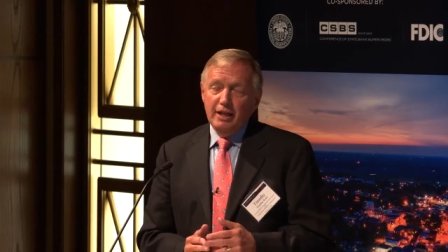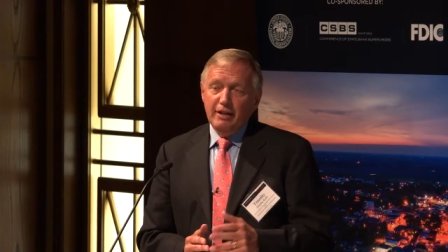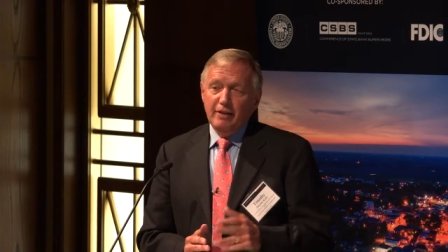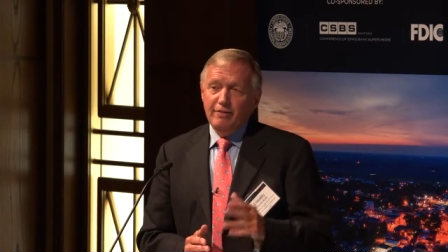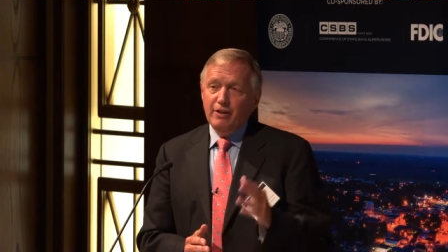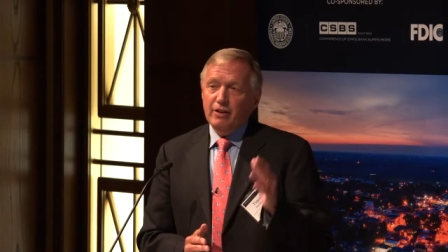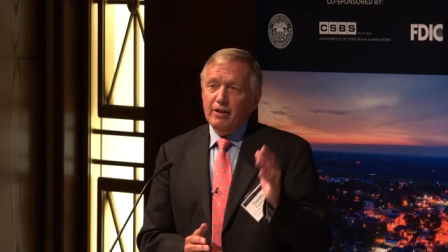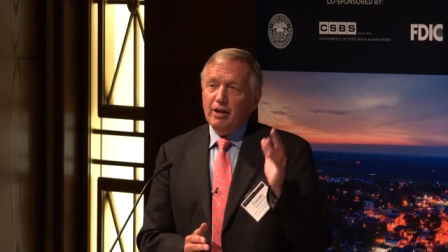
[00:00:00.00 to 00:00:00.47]

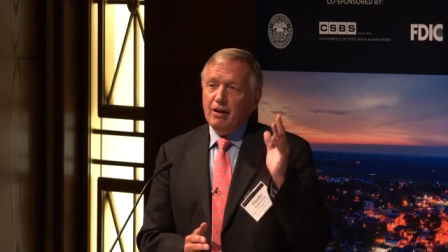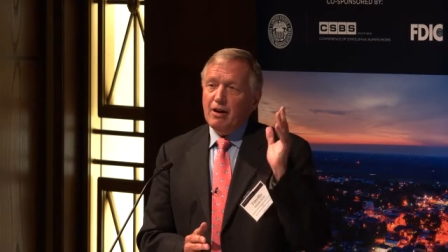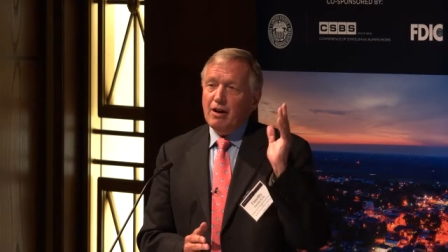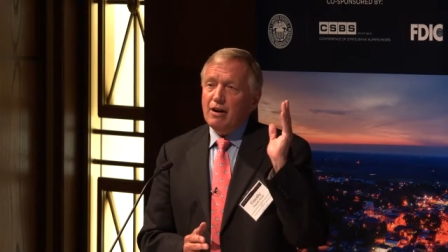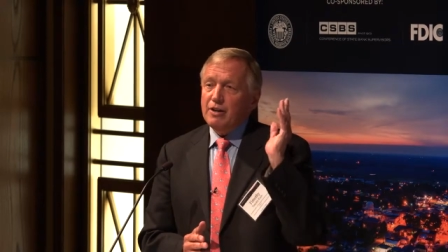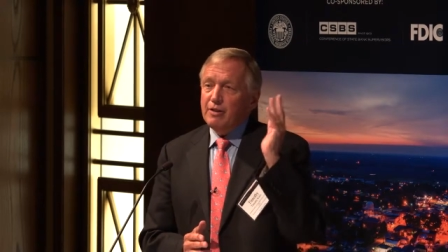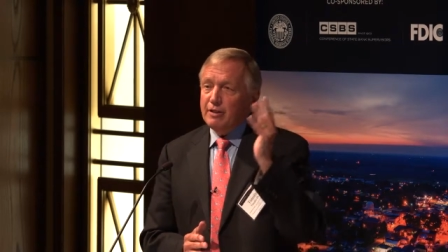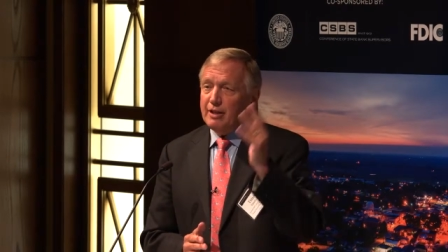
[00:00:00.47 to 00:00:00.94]
If you're going to
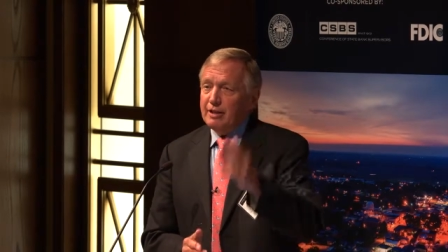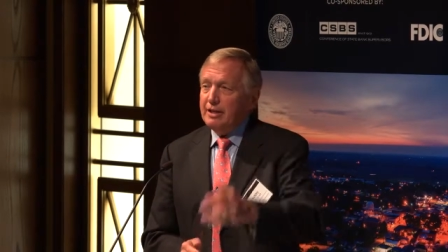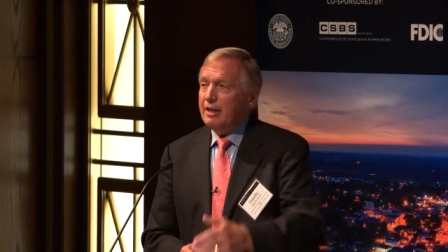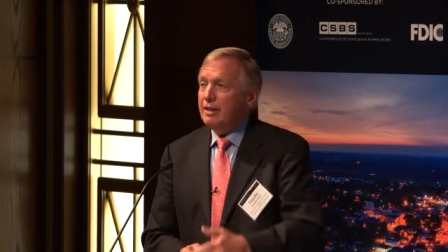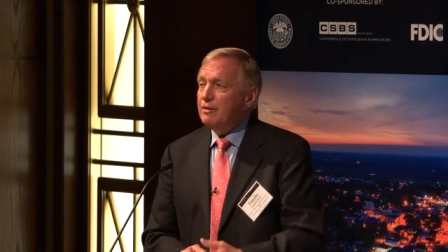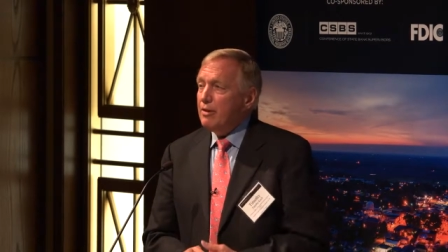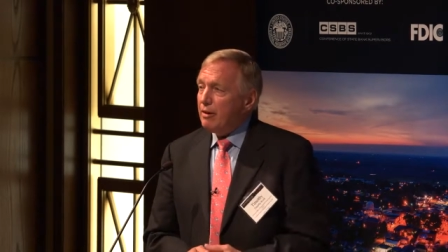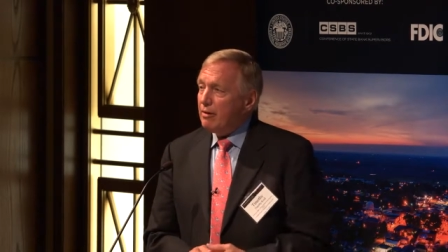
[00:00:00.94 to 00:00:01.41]
argue that
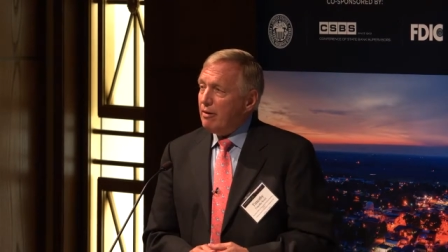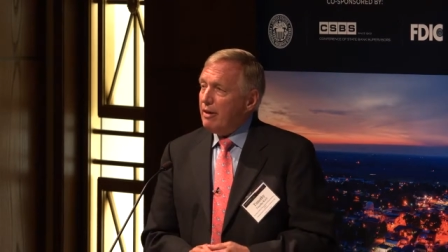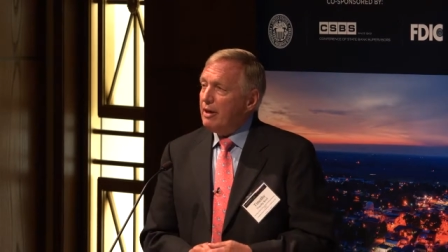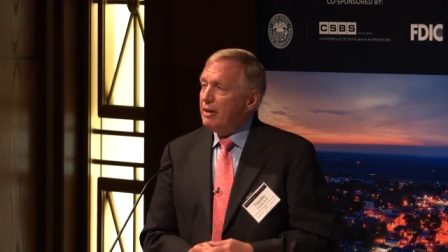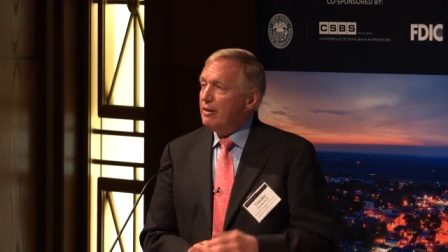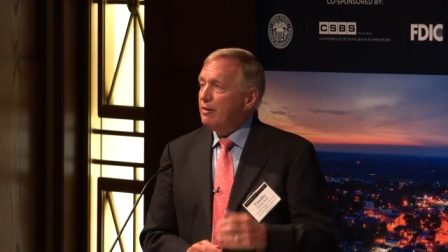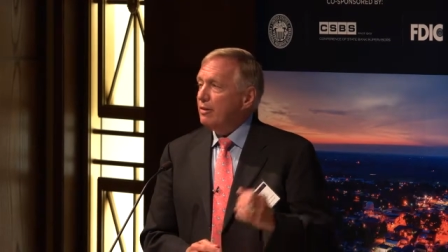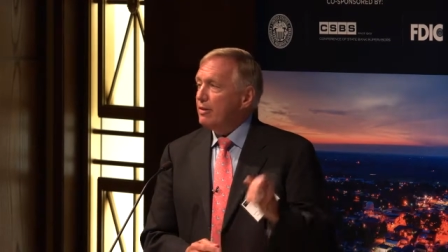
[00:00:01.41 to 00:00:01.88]
the entry of
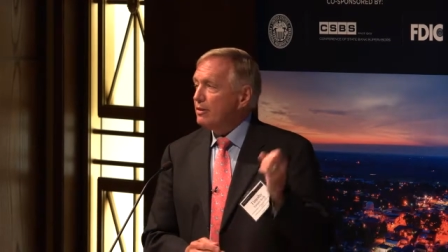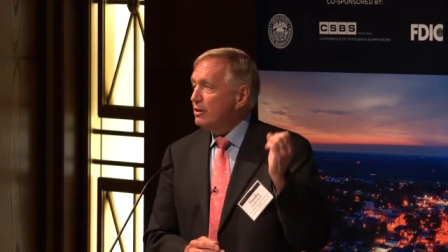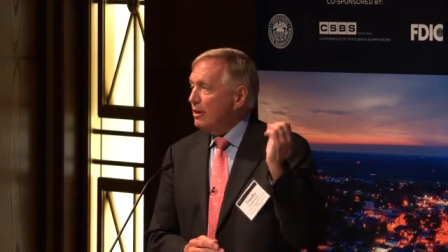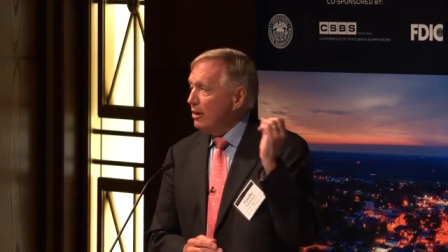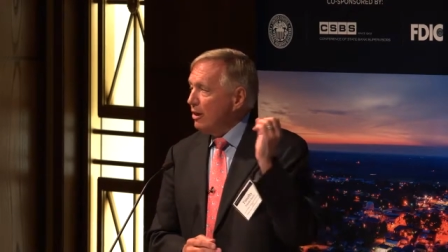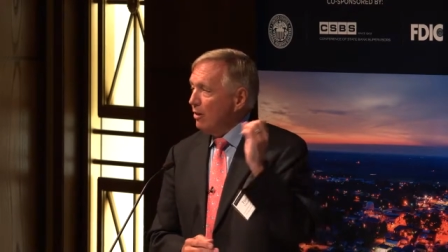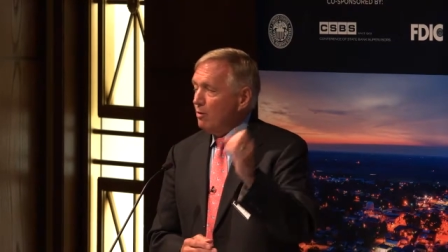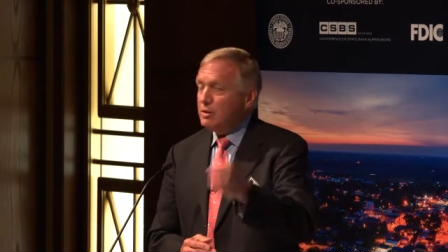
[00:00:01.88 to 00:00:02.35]
credit
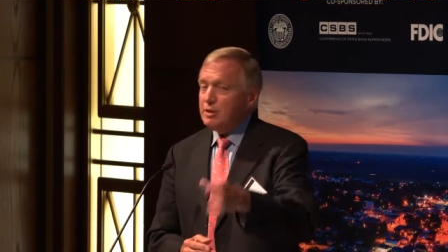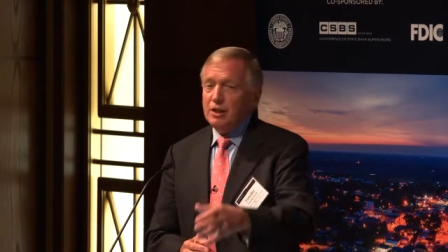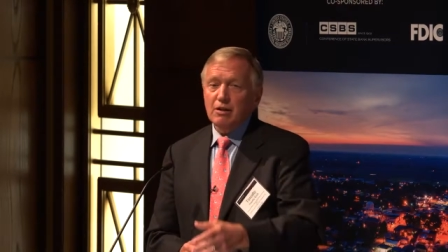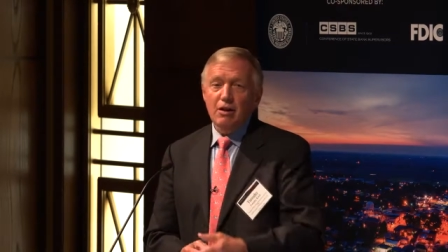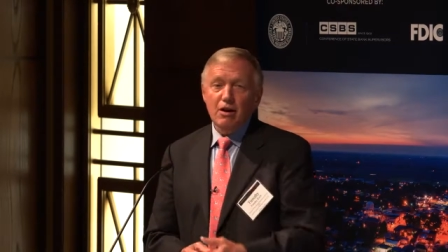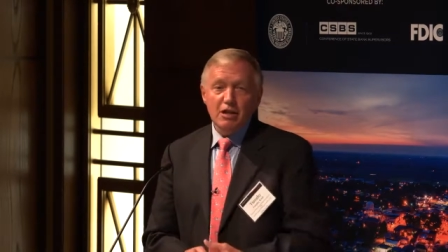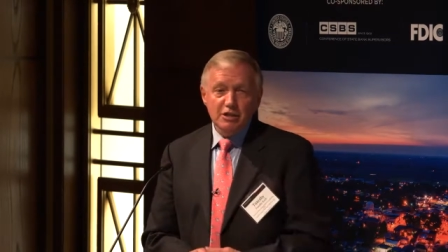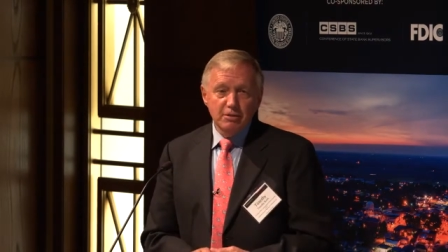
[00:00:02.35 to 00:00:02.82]
unions lowers the
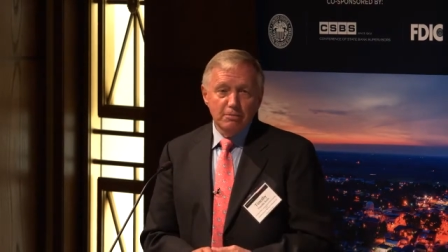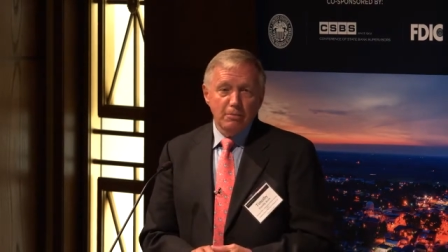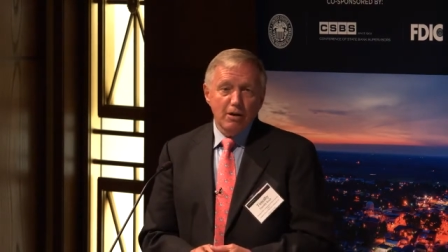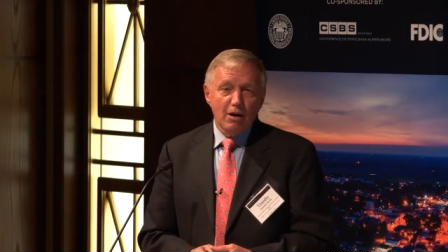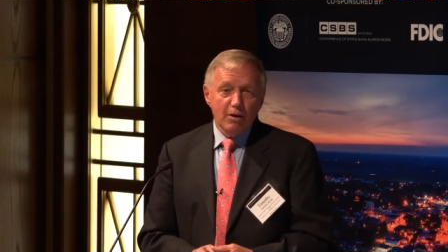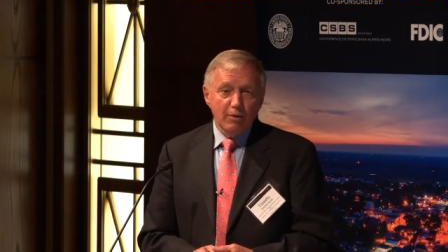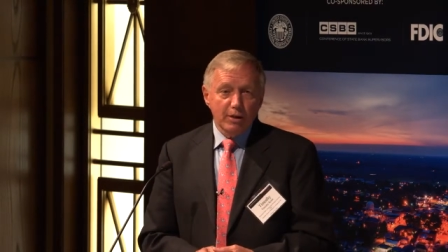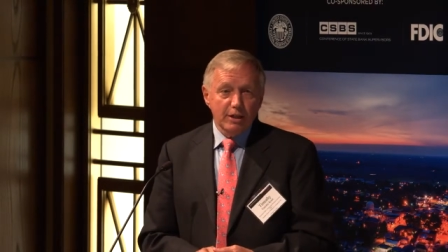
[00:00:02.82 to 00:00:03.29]
cost of
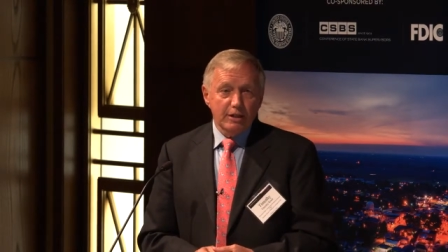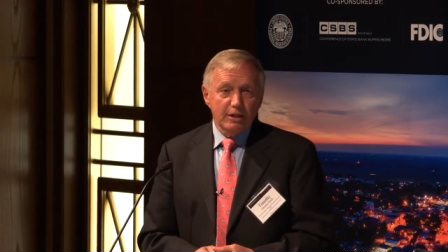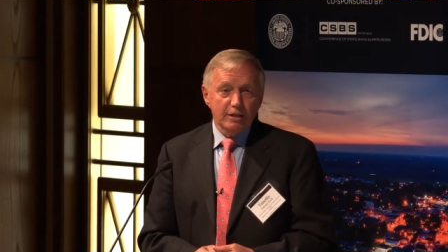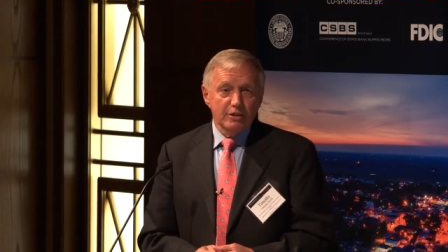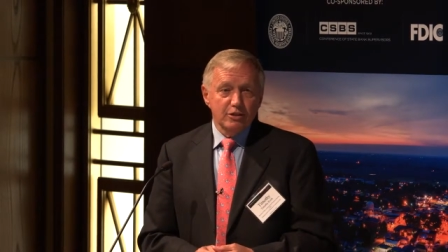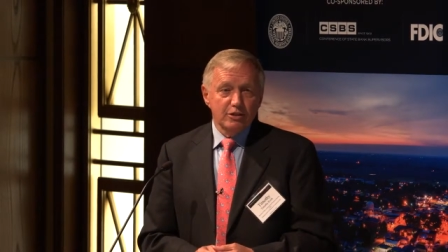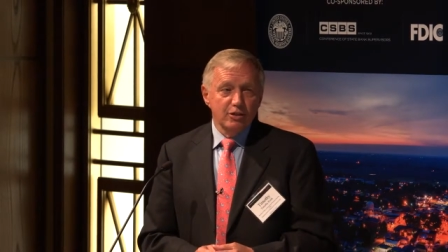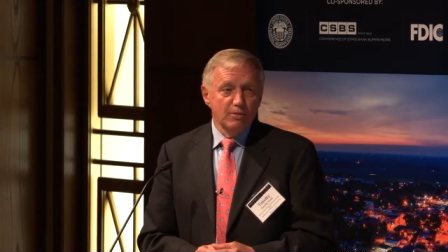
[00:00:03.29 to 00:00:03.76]
borrowing to
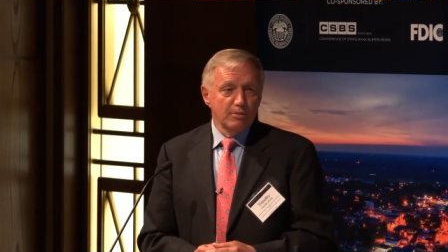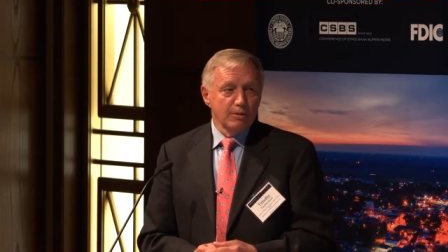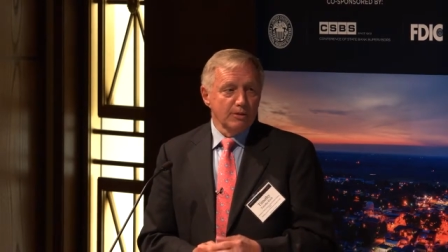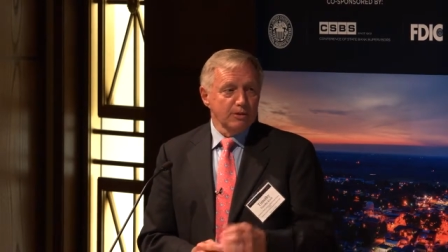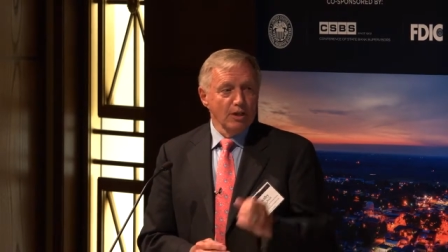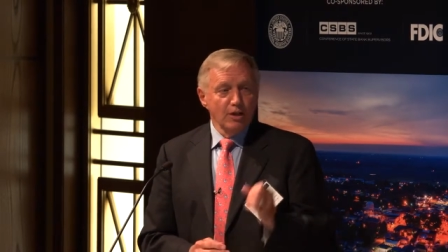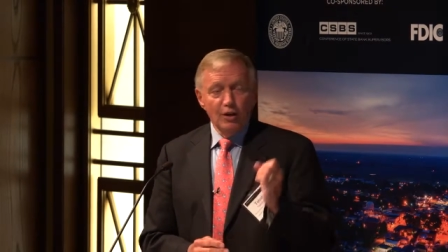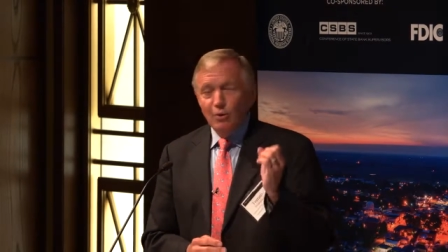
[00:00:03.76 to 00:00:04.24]

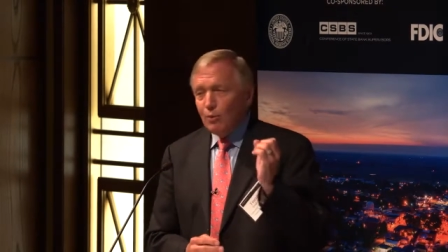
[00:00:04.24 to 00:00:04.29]
consumers,